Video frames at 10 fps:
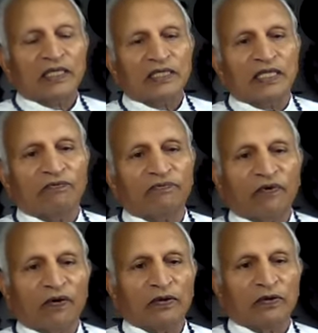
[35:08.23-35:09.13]
they
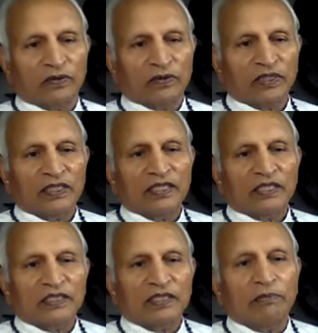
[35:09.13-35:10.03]
follow
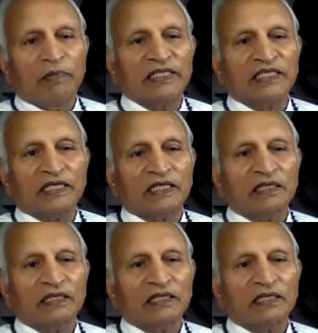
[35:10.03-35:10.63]
the basic